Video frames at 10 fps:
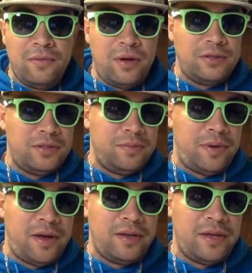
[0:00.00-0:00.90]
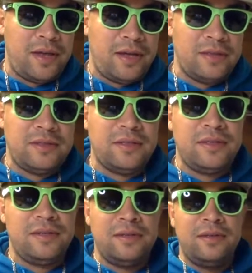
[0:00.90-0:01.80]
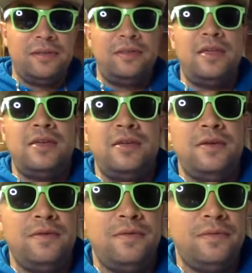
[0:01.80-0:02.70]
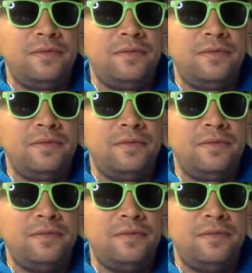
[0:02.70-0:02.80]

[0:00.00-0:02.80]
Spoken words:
watching the podcast. Thank you.